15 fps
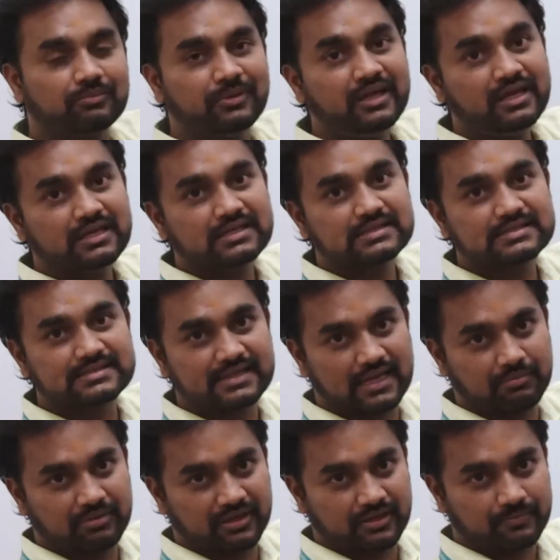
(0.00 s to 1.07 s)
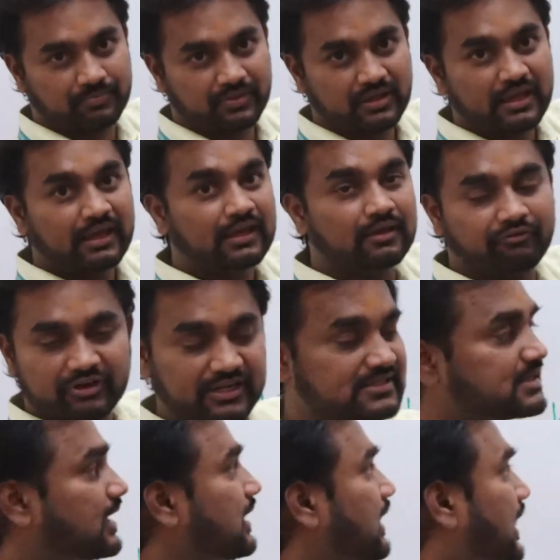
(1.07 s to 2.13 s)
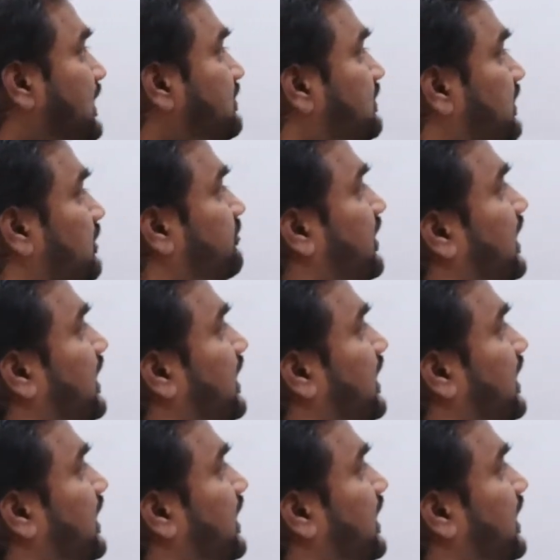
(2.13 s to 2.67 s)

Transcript: be same. If it is in the length, if I